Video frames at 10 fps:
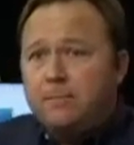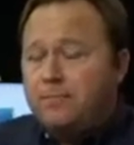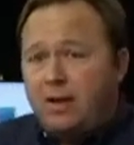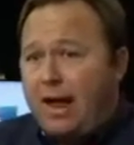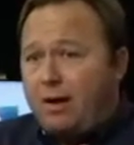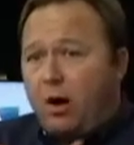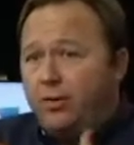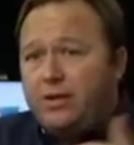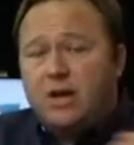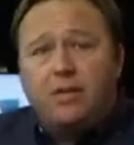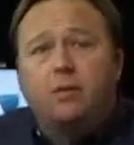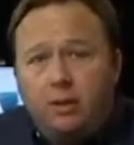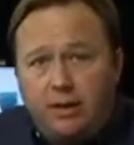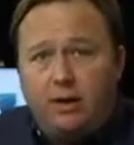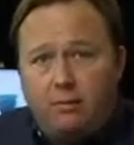like all these other
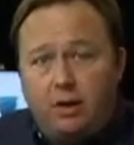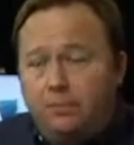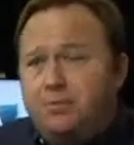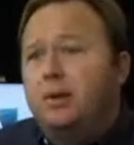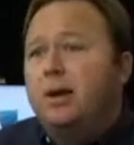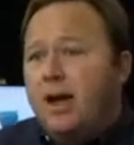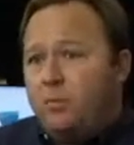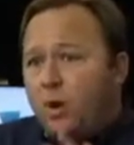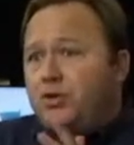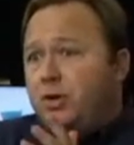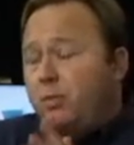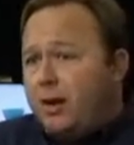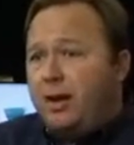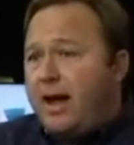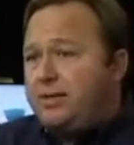elite groups. And once you
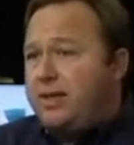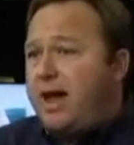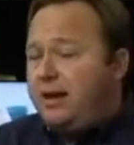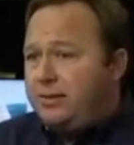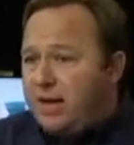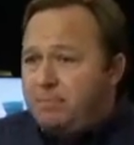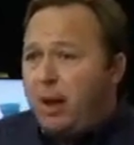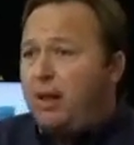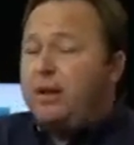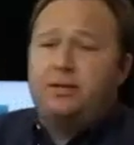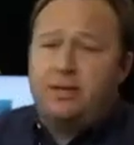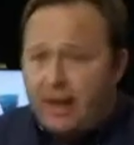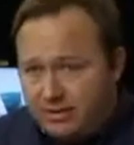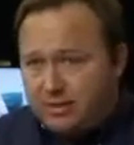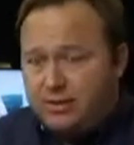realize that, it
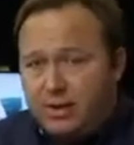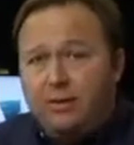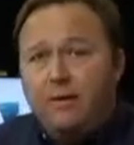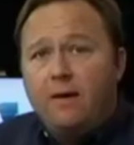depoliticizes it,